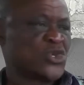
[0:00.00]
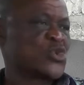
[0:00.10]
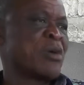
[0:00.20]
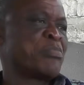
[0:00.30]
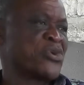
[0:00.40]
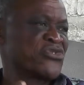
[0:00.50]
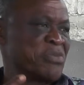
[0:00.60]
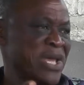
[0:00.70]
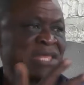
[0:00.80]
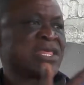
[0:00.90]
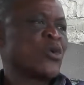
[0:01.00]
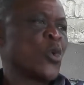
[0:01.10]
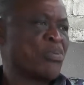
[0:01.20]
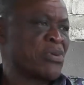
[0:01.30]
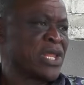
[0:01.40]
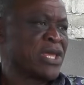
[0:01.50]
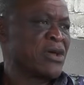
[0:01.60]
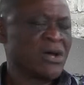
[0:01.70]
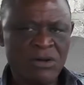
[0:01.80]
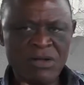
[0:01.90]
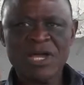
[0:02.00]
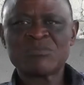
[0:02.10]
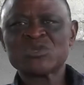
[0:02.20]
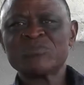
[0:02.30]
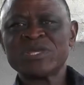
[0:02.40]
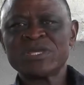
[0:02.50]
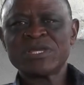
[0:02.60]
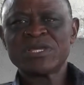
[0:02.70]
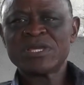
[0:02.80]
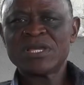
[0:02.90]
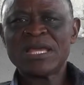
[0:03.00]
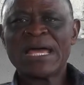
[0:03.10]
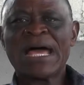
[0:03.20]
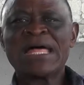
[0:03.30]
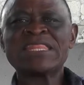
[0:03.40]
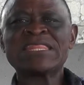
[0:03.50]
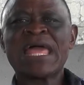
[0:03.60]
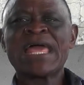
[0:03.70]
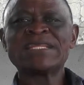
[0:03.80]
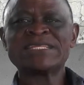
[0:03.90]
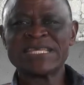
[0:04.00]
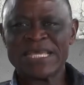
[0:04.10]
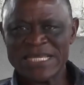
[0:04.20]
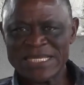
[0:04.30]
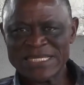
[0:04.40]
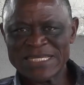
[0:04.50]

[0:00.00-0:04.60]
to approach me either openly or come to me. And they did